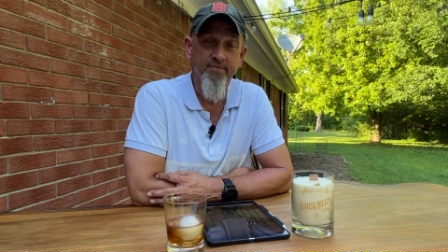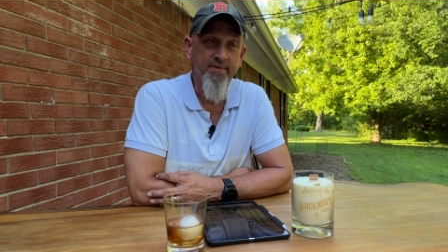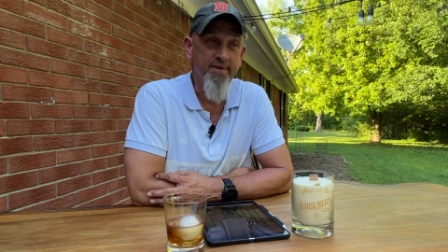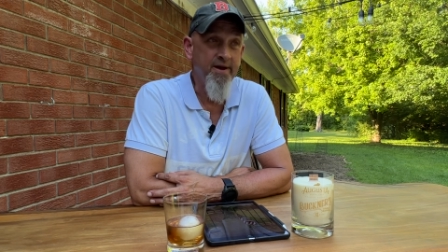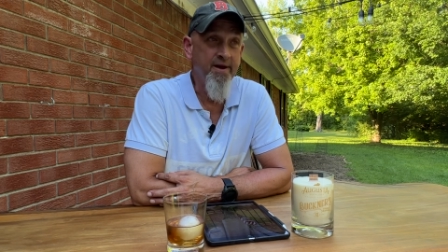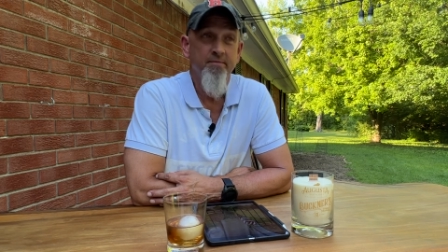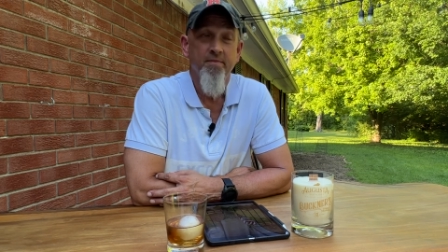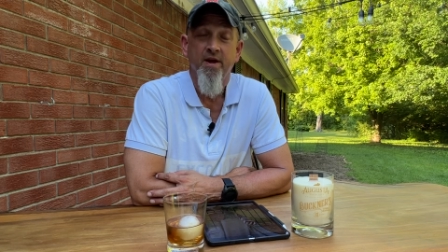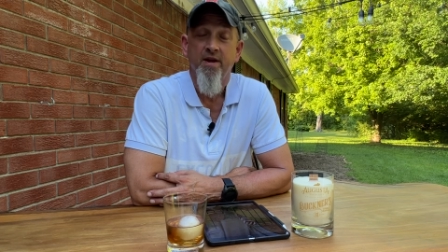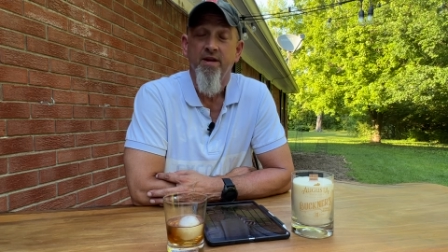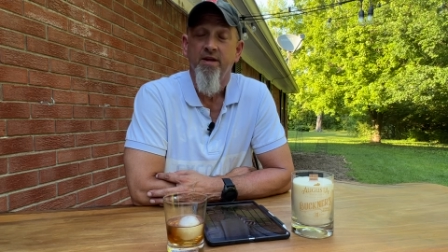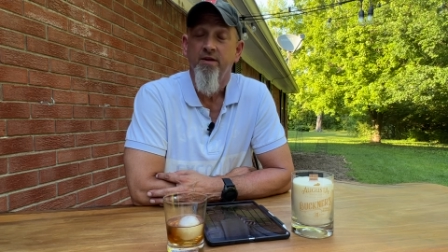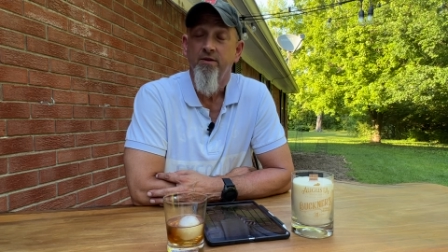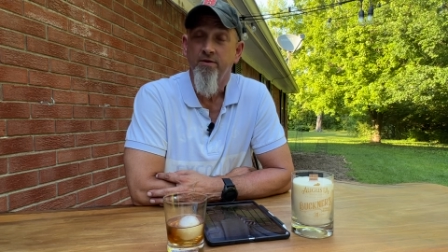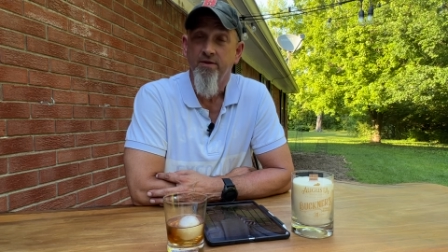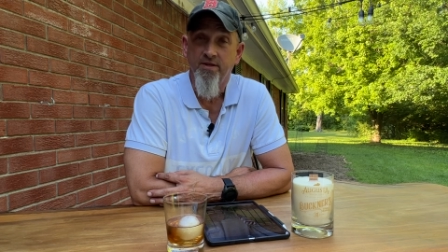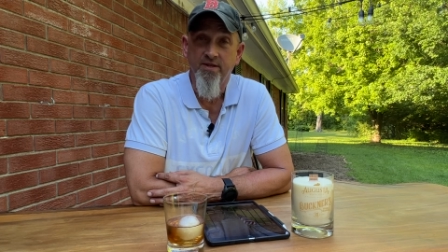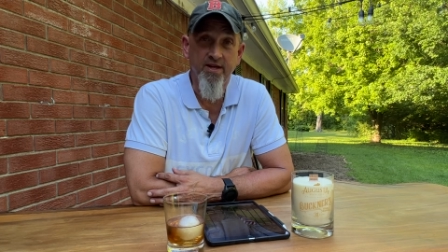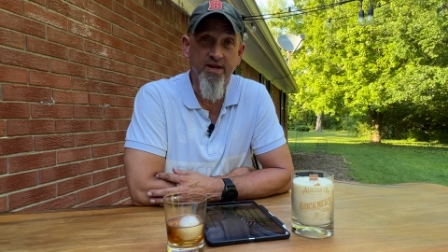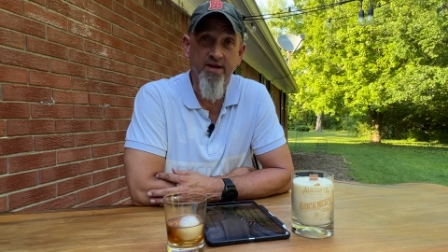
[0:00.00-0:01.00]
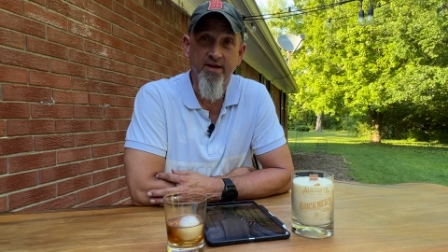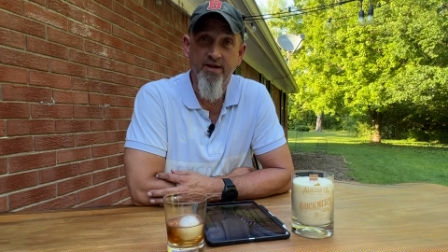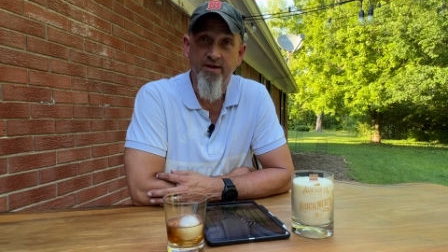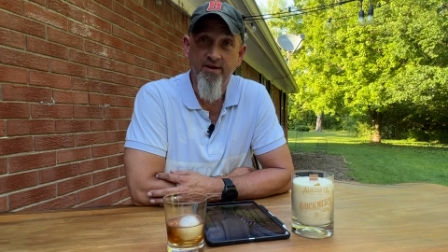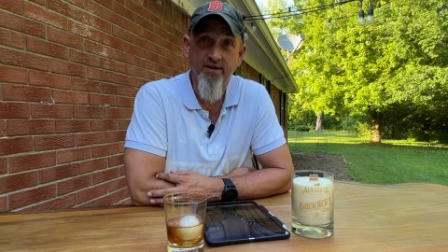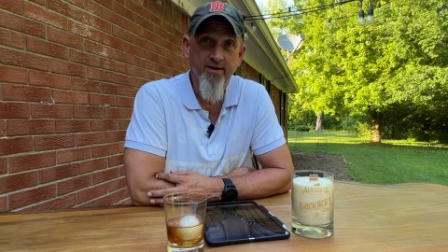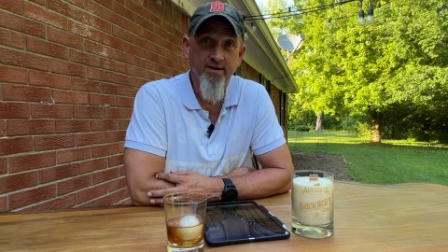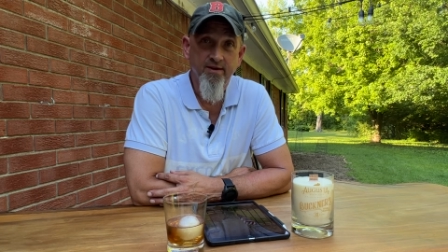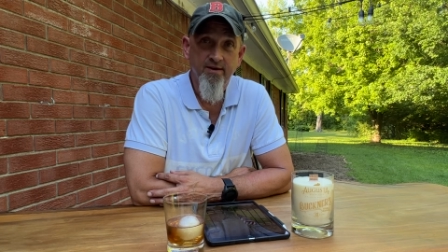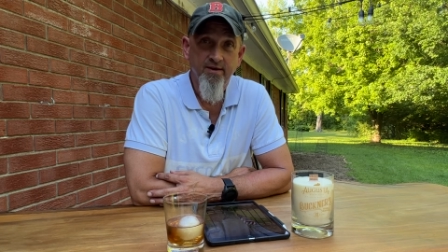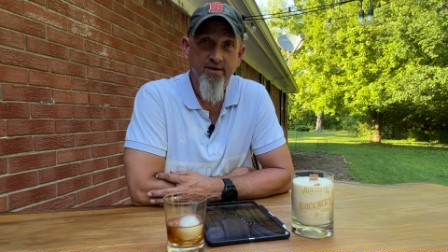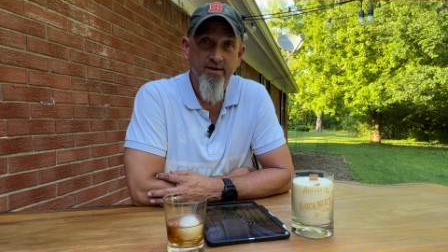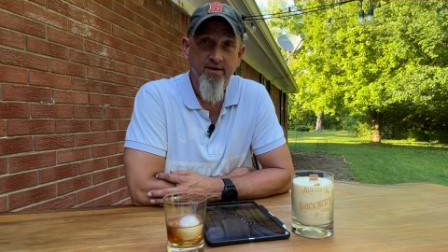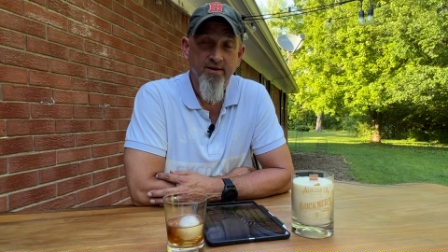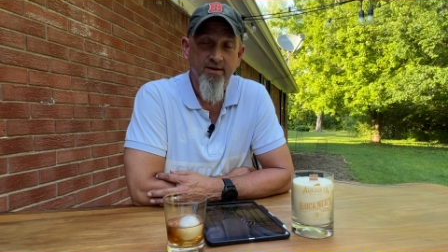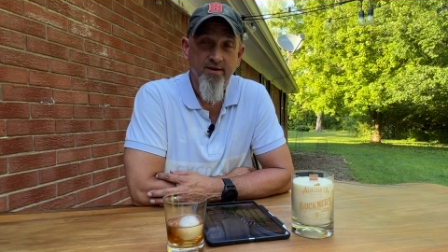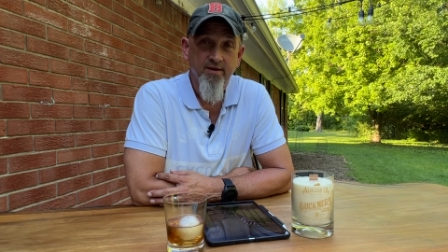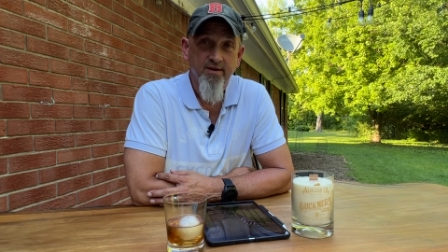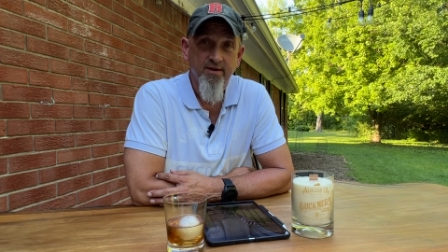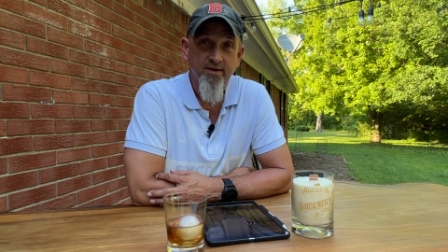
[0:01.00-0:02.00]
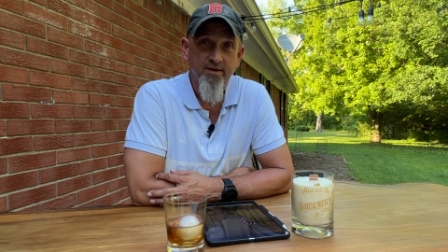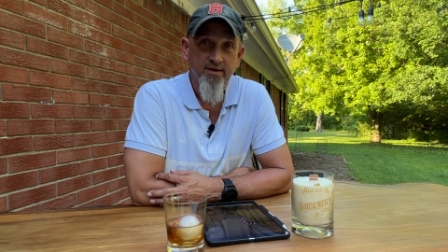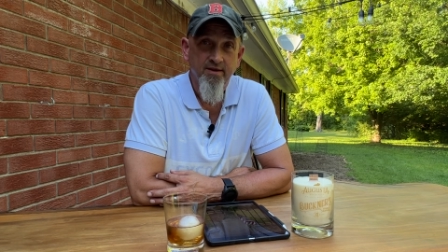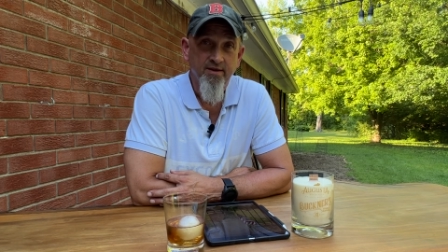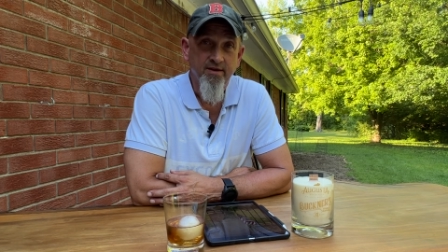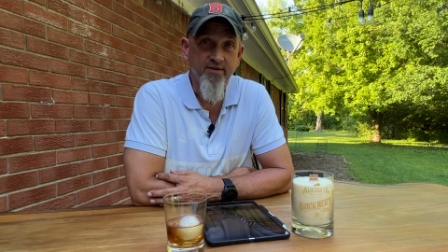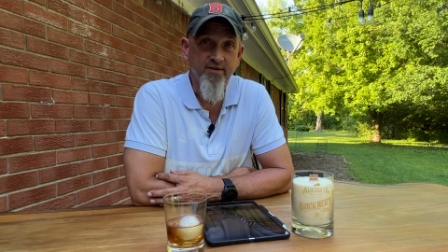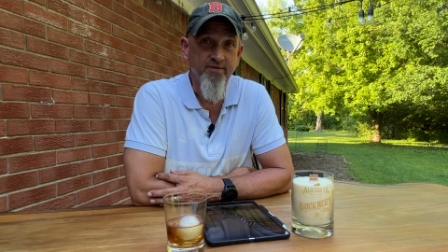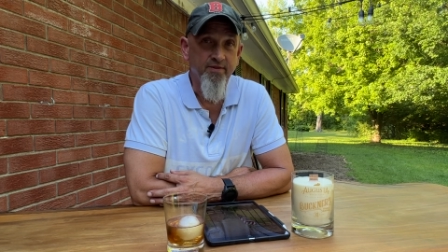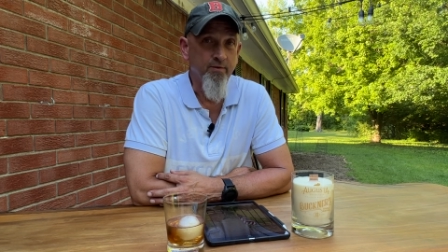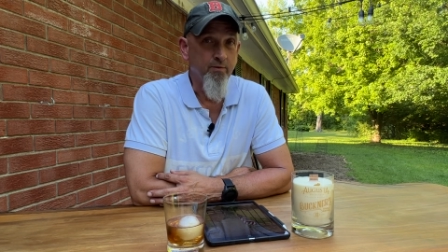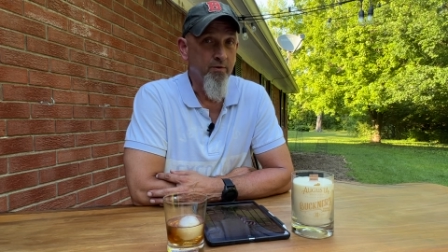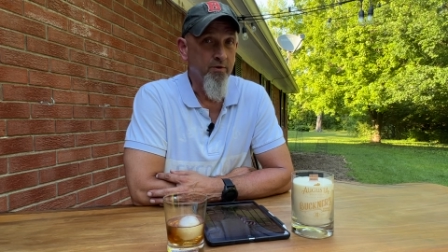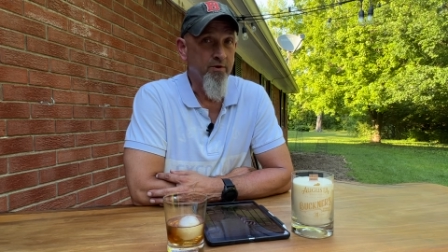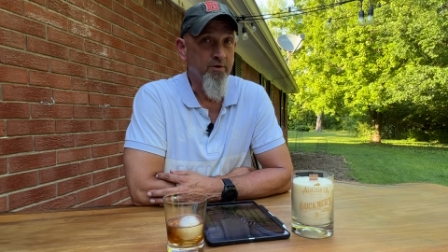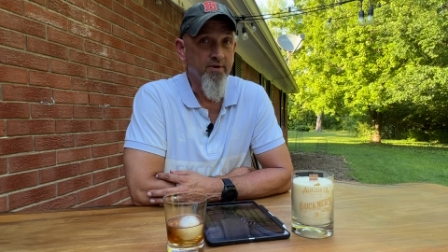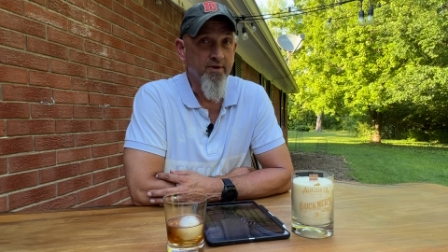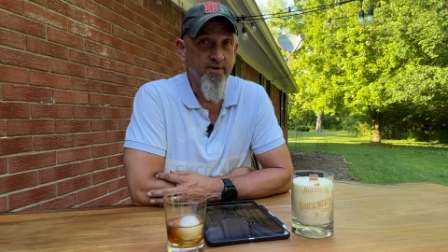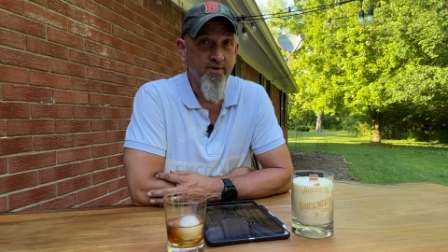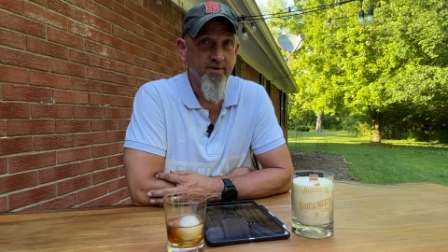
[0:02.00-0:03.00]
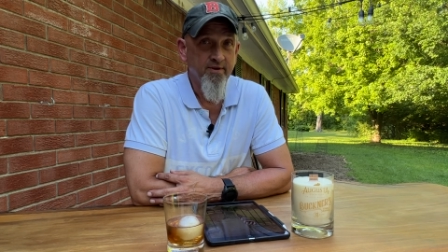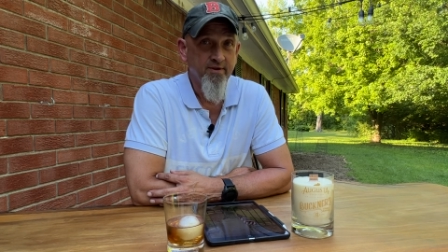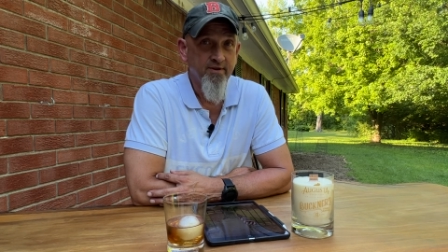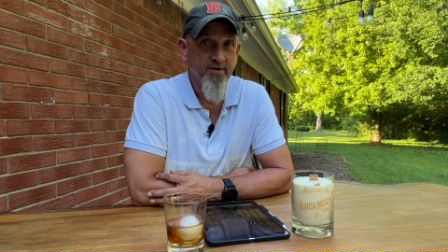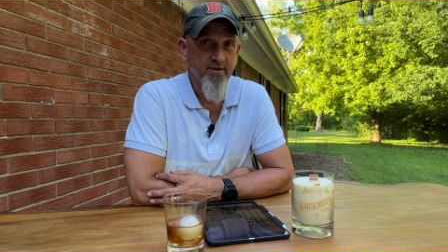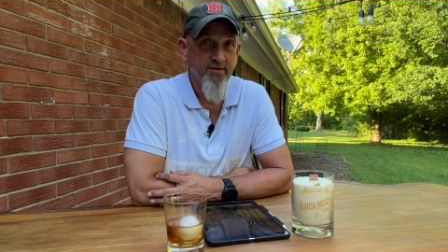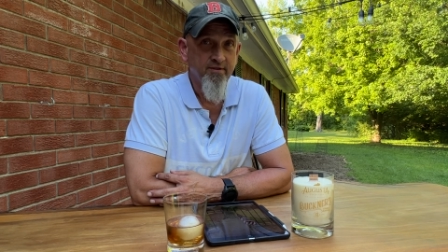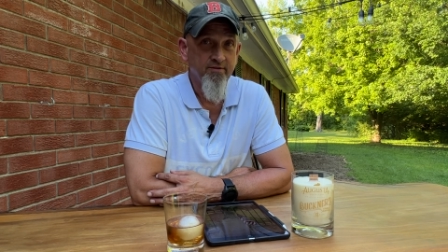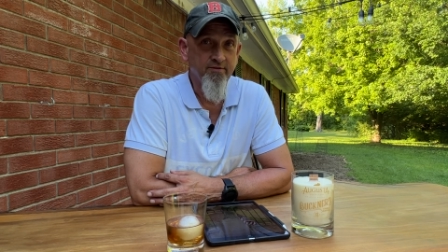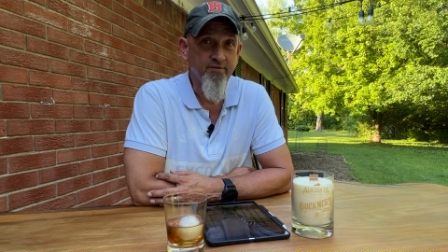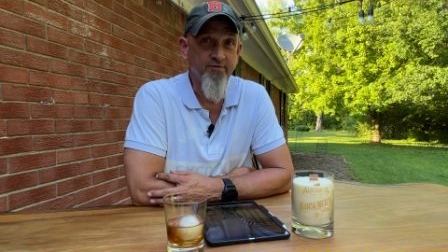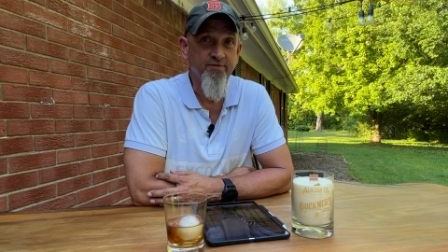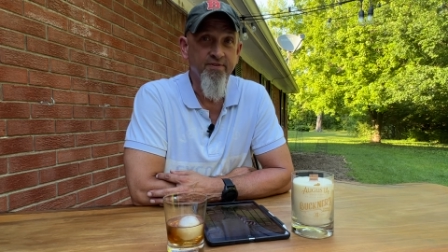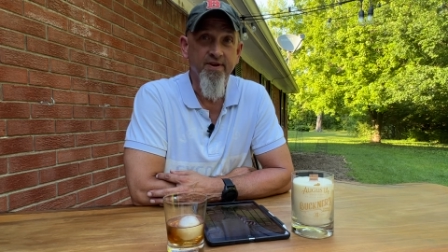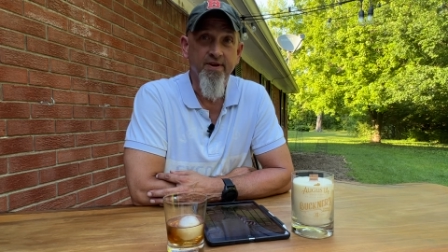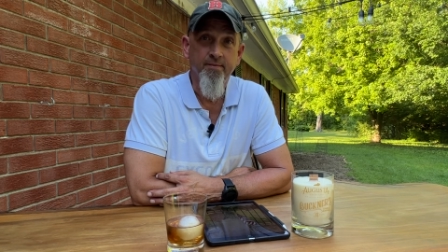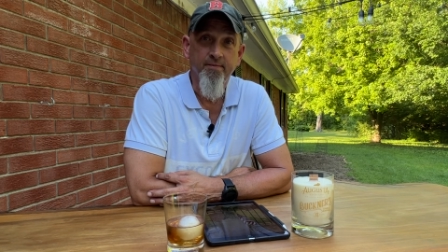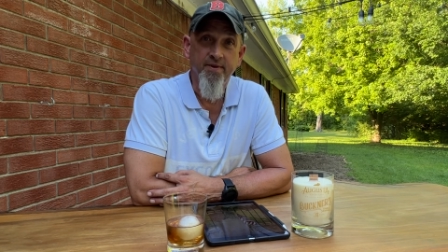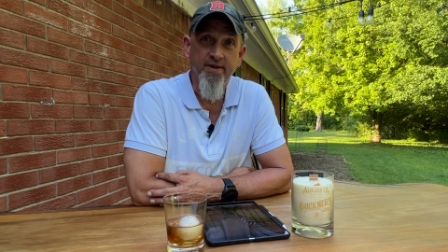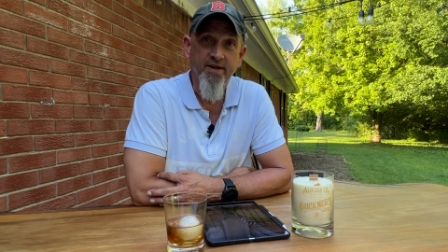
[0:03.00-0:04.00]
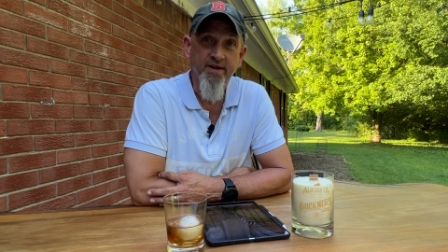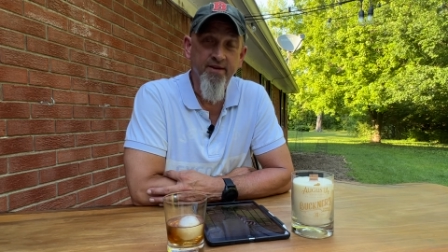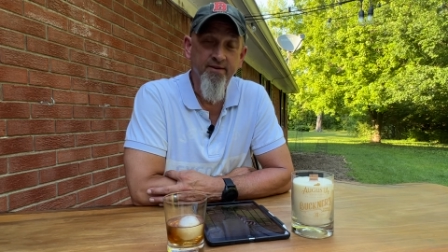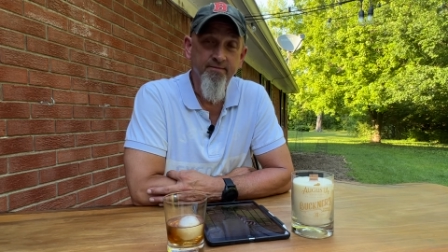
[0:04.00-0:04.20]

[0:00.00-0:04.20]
I'm not here today if it weren't for family.